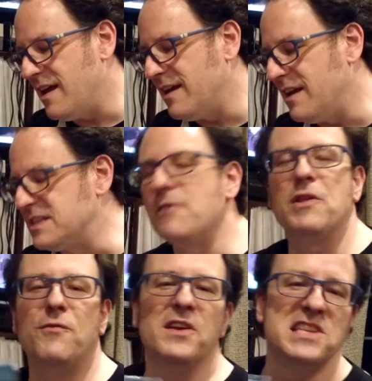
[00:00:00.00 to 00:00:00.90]
it
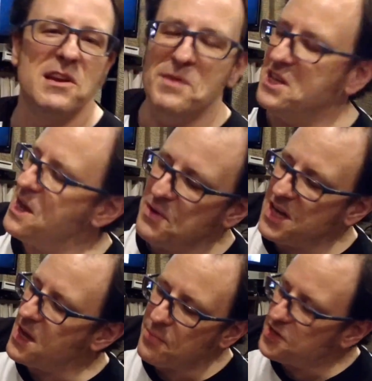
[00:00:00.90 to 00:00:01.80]
definitely feels a little bit
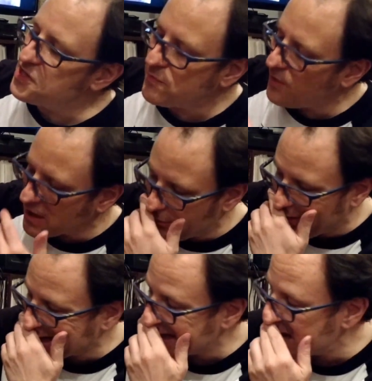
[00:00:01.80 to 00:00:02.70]
gimmicky, but it's just fucking
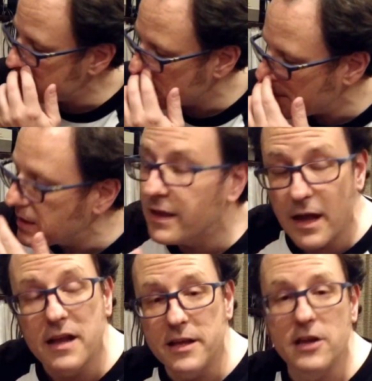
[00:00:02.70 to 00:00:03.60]
fantastic, man.
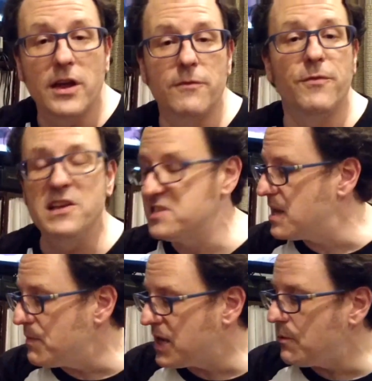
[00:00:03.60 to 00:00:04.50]
Like, it feels
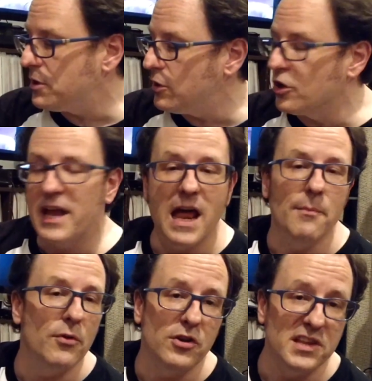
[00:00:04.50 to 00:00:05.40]
gimmicky when you look at it,
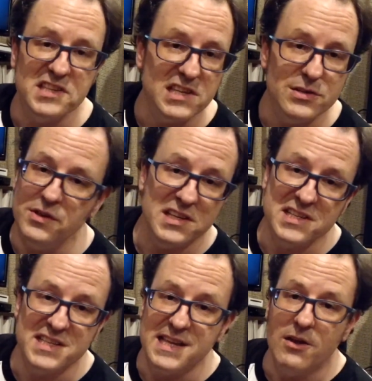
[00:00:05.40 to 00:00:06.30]
but when you're listening to it, it
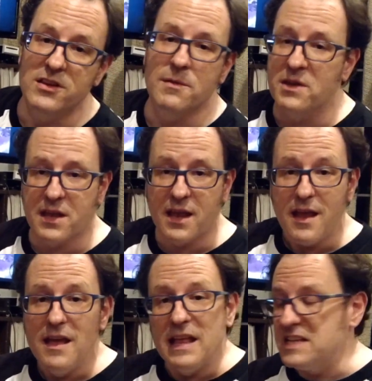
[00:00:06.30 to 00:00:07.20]
doesn't sound gimmicky.
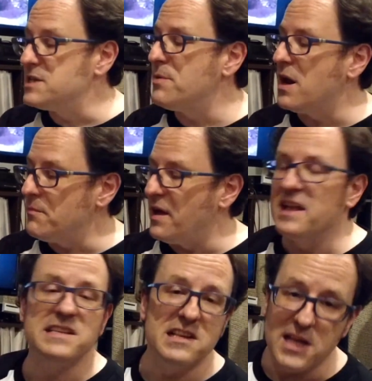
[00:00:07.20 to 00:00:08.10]
That's the bottom line.
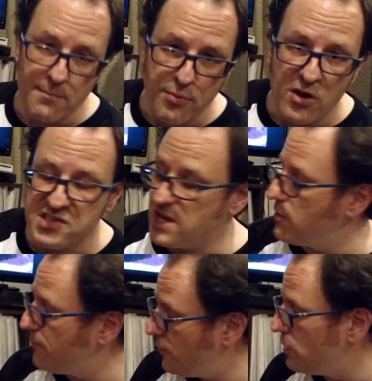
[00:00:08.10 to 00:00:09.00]
It sounds like balls
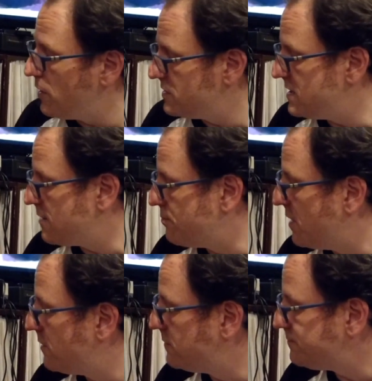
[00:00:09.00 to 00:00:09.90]
out, full-on death
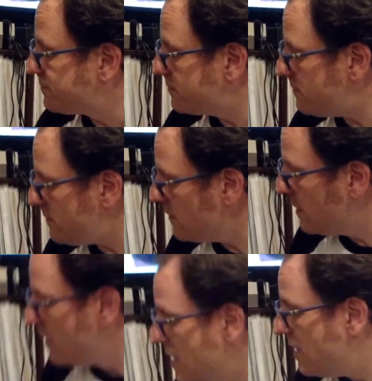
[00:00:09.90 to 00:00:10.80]
metal.
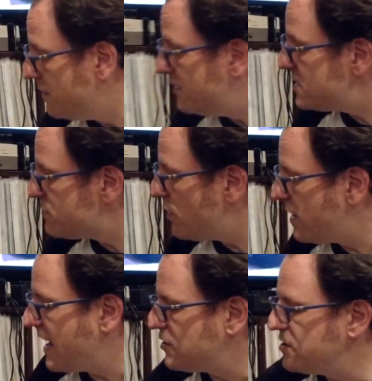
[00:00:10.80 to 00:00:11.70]
This
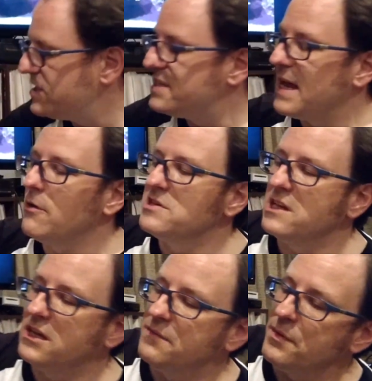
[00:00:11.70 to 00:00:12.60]
one actually sounds a
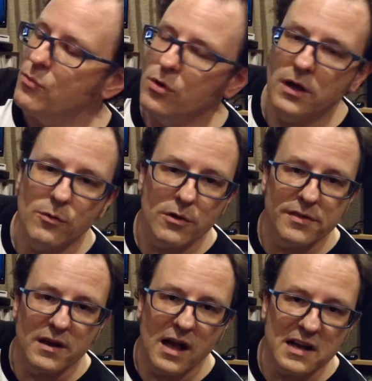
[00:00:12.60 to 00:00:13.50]
little bit more
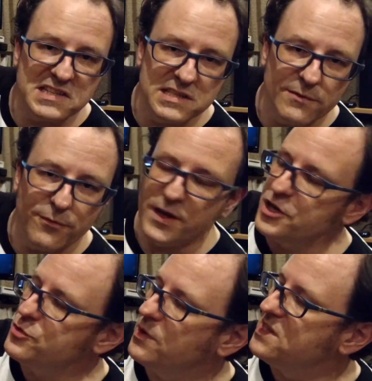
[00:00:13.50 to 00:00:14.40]
unorthodox. This is a
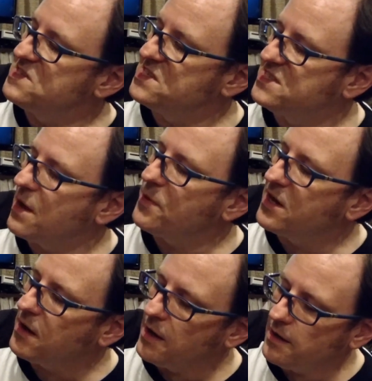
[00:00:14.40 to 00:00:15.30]
Finnish one. This is
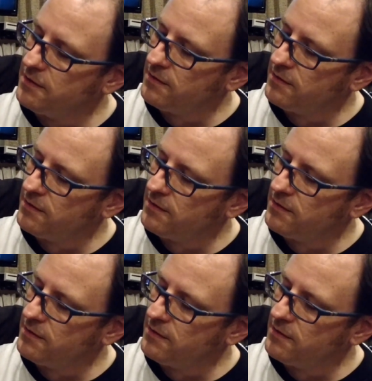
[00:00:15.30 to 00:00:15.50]
Demigod,